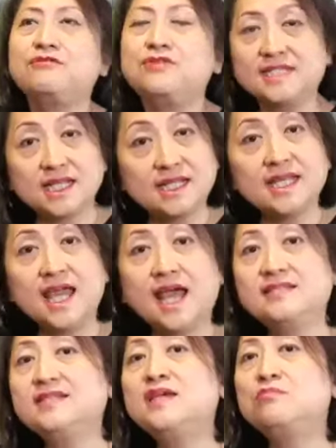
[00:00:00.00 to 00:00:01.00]
And recently,
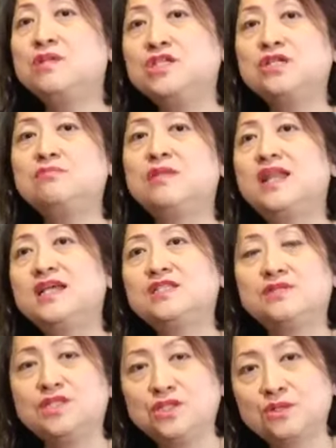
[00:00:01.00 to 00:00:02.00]
I think I mentioned in my
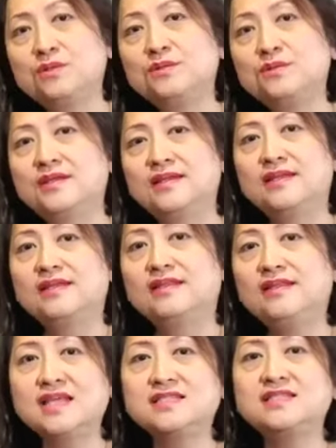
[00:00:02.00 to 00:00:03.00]
last video,
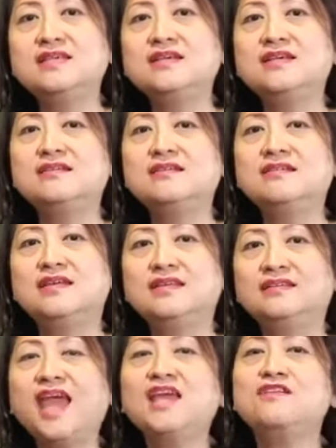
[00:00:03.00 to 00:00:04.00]
last year,
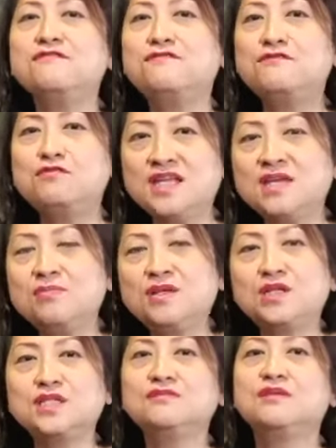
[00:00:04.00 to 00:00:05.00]
thankfully
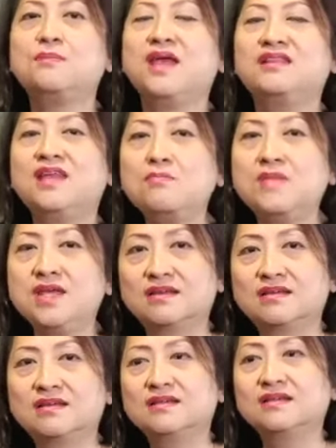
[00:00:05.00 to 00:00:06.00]
because of the
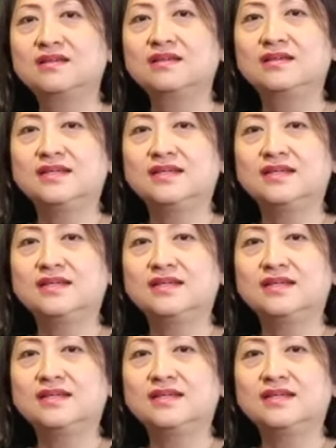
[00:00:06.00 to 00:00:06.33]
pandemic,